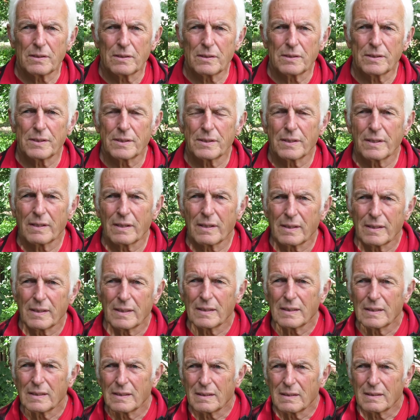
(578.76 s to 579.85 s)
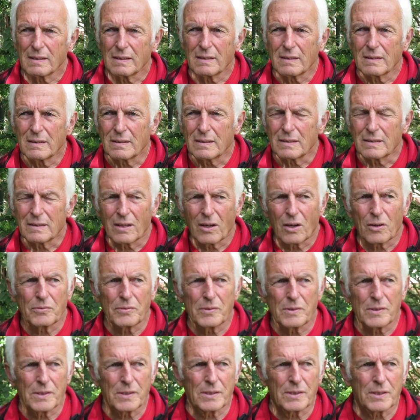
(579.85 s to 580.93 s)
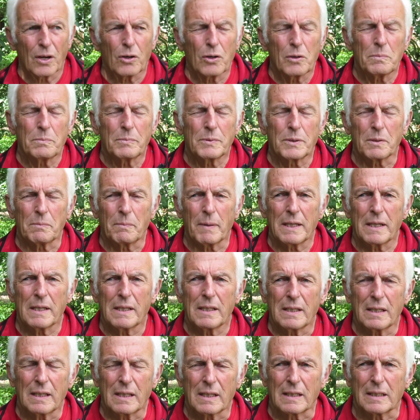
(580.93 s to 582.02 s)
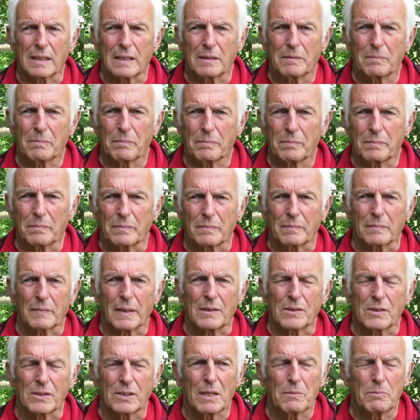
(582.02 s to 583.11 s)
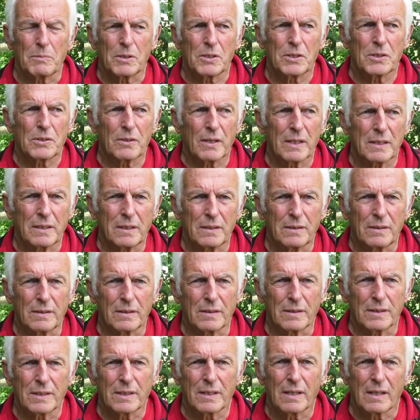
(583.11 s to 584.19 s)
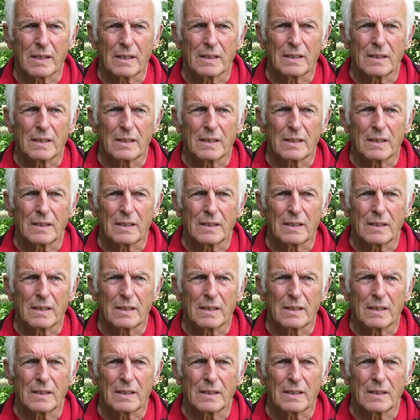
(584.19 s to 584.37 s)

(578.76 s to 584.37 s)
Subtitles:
has offered hope to many. It's demonstrated that